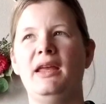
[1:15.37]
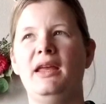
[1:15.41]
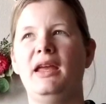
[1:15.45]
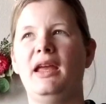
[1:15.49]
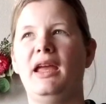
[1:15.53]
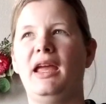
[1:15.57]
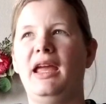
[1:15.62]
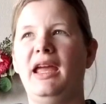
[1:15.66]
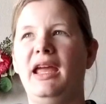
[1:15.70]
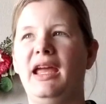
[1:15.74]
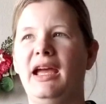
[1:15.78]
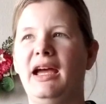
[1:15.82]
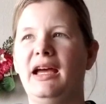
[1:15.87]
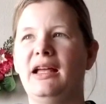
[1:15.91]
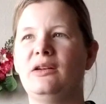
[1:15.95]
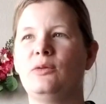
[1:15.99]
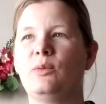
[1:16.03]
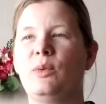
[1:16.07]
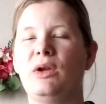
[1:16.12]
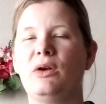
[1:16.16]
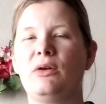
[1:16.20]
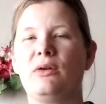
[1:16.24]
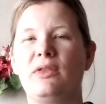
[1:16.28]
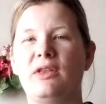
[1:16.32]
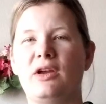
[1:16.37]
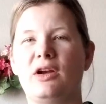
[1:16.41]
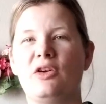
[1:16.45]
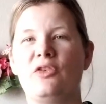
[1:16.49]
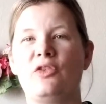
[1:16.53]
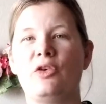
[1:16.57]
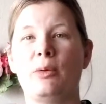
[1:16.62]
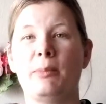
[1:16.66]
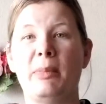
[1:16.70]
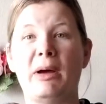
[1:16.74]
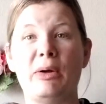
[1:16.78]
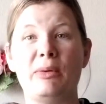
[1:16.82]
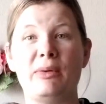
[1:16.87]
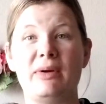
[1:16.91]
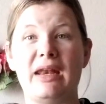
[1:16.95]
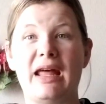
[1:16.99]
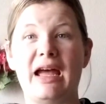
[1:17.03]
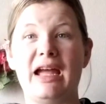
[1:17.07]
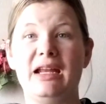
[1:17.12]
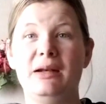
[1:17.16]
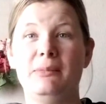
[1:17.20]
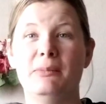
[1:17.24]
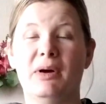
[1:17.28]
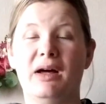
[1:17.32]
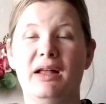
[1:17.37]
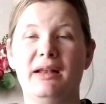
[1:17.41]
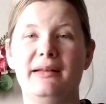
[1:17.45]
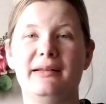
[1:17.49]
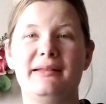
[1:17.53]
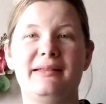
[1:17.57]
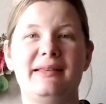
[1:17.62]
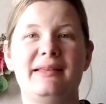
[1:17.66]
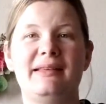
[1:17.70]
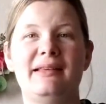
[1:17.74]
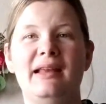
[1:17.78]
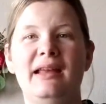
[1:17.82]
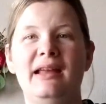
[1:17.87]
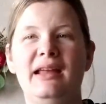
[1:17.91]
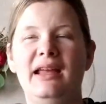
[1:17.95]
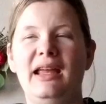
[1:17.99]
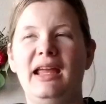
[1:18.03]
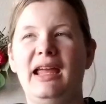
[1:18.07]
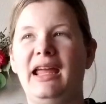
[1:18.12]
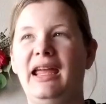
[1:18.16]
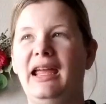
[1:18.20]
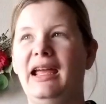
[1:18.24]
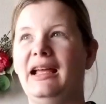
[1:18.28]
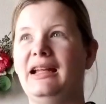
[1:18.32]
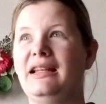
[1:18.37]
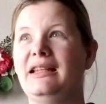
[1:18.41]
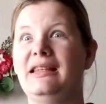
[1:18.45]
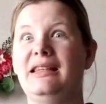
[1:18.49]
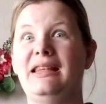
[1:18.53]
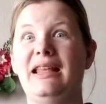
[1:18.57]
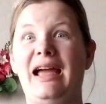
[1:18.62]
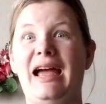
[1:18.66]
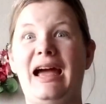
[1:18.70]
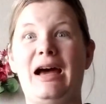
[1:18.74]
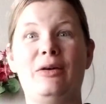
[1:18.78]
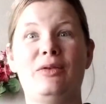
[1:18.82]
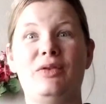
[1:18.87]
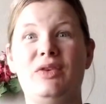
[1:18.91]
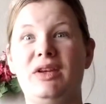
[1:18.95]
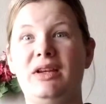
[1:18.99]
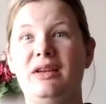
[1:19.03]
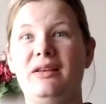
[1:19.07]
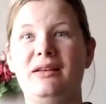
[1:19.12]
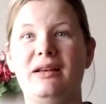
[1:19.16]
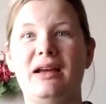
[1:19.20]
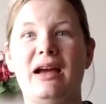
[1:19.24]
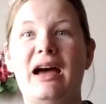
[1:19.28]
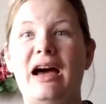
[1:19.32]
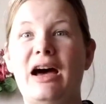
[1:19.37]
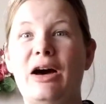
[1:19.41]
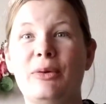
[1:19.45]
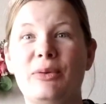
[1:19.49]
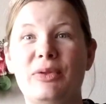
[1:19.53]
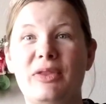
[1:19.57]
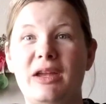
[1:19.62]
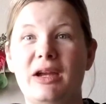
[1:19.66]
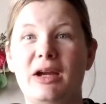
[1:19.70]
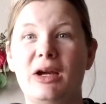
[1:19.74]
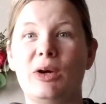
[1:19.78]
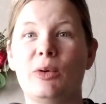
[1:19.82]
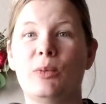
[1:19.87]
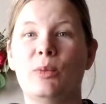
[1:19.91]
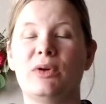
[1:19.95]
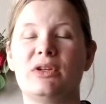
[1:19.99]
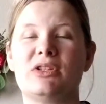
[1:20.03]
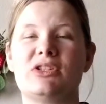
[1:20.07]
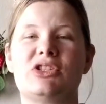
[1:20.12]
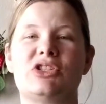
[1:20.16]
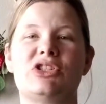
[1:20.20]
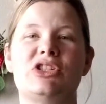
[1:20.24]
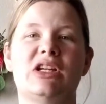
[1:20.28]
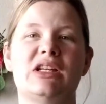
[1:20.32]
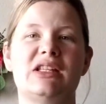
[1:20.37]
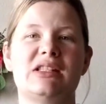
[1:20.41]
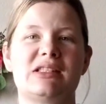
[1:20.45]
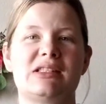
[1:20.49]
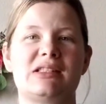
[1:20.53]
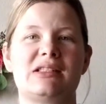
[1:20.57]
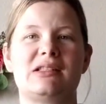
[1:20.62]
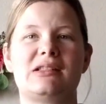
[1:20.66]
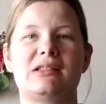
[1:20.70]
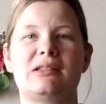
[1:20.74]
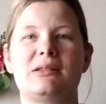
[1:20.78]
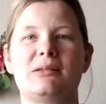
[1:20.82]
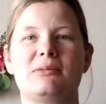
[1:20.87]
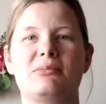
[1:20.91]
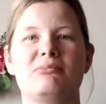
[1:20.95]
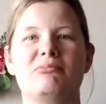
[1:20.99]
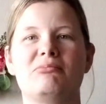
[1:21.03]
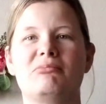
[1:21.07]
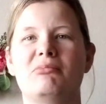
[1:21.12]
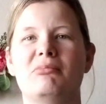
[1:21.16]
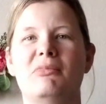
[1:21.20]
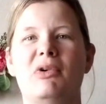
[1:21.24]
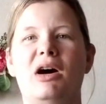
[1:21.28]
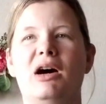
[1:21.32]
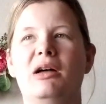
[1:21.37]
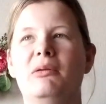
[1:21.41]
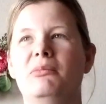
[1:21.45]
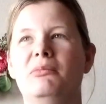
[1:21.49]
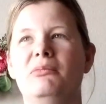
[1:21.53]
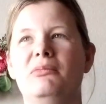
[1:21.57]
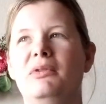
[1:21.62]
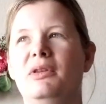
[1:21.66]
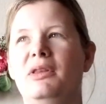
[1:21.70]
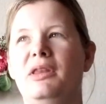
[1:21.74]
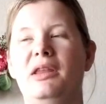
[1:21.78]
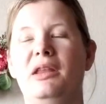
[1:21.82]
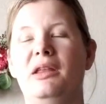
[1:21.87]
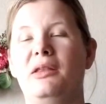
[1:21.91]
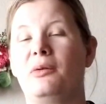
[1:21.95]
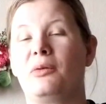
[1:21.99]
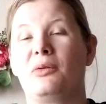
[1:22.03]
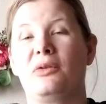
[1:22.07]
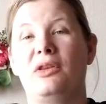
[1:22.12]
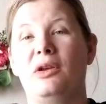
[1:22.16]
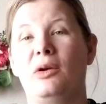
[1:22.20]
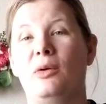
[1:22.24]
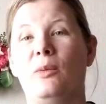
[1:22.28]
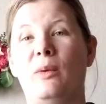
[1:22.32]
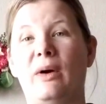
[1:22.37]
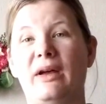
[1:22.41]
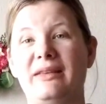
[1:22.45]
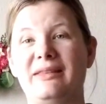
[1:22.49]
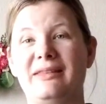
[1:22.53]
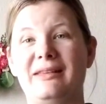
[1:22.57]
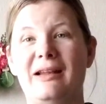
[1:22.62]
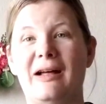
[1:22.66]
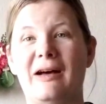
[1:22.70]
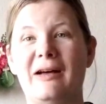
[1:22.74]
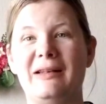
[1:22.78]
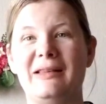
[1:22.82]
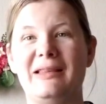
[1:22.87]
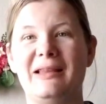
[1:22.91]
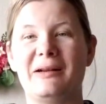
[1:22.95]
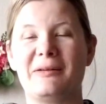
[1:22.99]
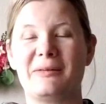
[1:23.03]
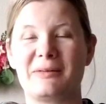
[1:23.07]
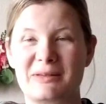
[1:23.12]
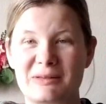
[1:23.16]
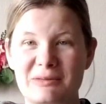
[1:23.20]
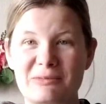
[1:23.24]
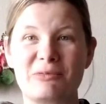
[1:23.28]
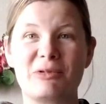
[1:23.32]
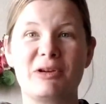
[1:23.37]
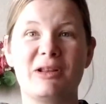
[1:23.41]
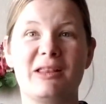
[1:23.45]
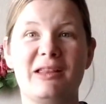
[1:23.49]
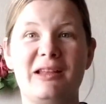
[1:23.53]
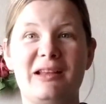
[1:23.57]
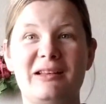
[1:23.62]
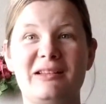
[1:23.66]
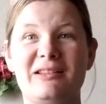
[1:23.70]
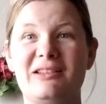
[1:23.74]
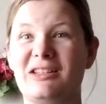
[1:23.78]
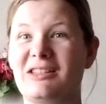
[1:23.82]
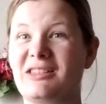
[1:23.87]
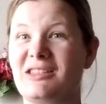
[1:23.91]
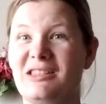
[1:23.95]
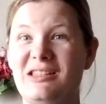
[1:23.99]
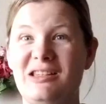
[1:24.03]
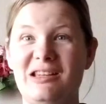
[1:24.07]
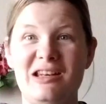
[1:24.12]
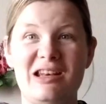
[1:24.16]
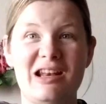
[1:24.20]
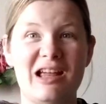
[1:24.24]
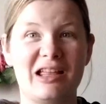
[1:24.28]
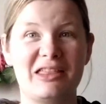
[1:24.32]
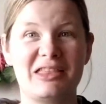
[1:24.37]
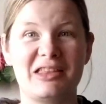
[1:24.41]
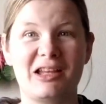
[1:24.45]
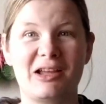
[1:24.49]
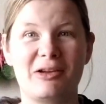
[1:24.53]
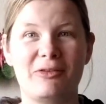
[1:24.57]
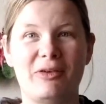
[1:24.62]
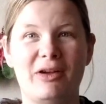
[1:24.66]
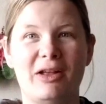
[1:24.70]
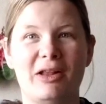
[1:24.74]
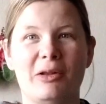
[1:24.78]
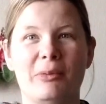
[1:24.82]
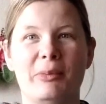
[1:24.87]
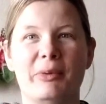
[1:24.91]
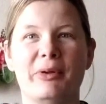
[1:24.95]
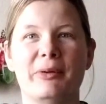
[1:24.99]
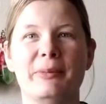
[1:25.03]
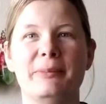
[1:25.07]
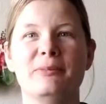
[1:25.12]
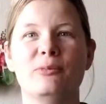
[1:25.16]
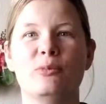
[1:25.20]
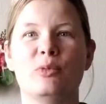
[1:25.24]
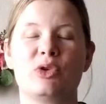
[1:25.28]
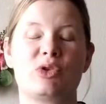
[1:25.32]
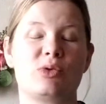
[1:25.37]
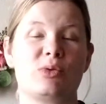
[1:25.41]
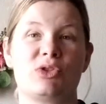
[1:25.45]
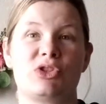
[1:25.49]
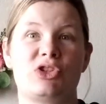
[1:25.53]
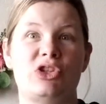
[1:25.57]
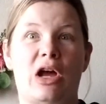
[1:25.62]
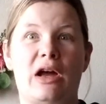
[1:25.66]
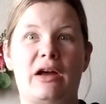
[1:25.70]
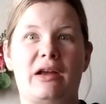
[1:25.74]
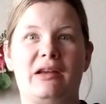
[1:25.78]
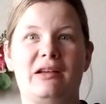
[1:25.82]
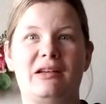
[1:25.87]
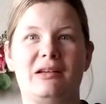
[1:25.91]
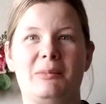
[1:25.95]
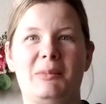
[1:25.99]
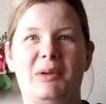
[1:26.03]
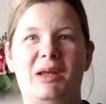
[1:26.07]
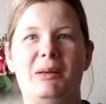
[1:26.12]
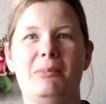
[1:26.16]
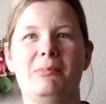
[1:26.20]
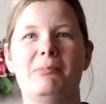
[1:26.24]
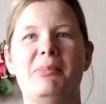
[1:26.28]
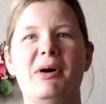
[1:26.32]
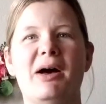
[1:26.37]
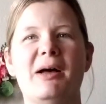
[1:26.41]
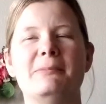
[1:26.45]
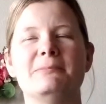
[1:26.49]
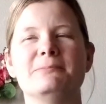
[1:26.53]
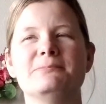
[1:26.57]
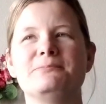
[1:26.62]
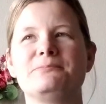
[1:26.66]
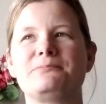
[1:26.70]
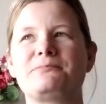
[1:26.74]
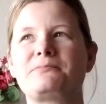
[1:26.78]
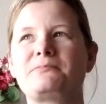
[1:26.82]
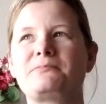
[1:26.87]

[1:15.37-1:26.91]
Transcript: And we were there for about 9 months. And the housing out there was just there was none. There was really just nothing available, which was shocking to me. But